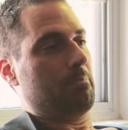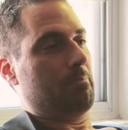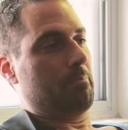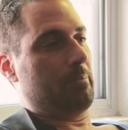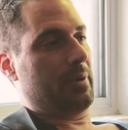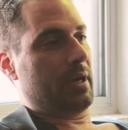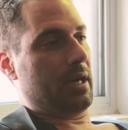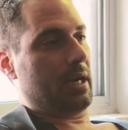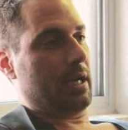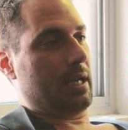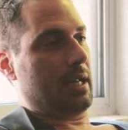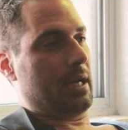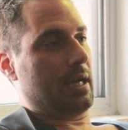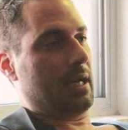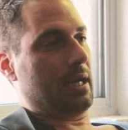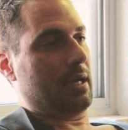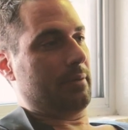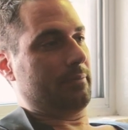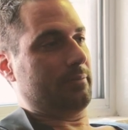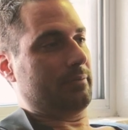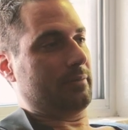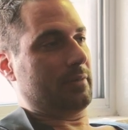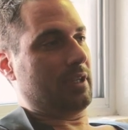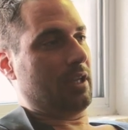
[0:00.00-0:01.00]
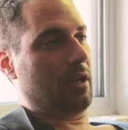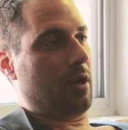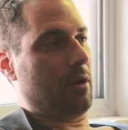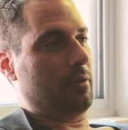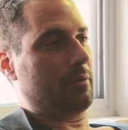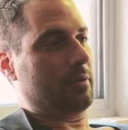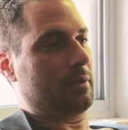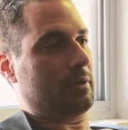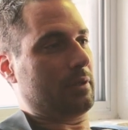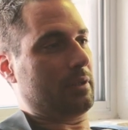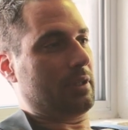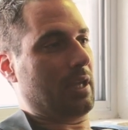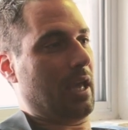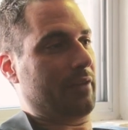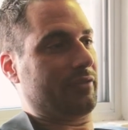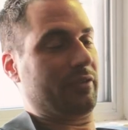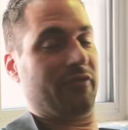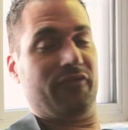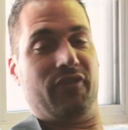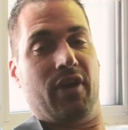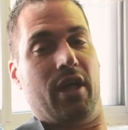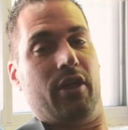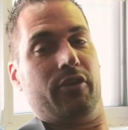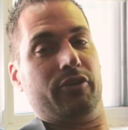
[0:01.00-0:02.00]
But, uh, you know, you have to
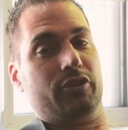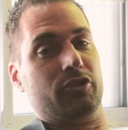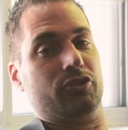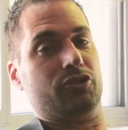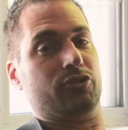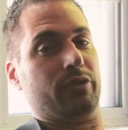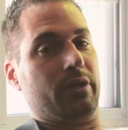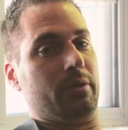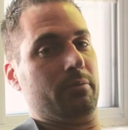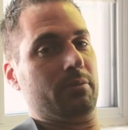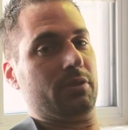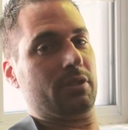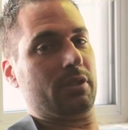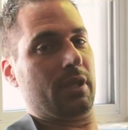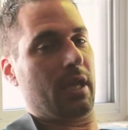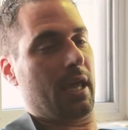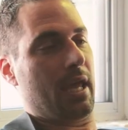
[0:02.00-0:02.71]
follow your dreams.